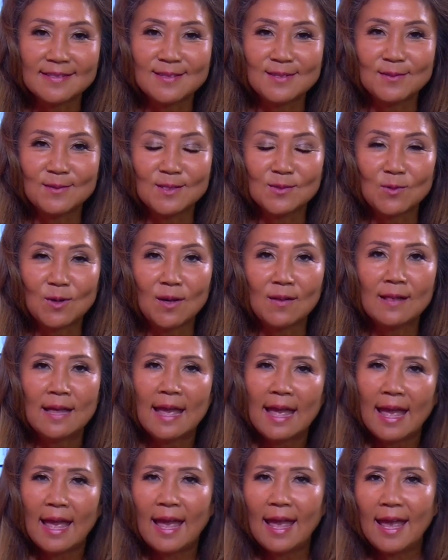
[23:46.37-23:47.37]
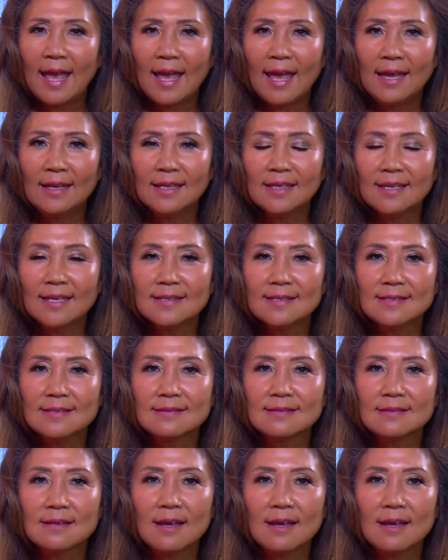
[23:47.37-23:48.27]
too as well. And I guess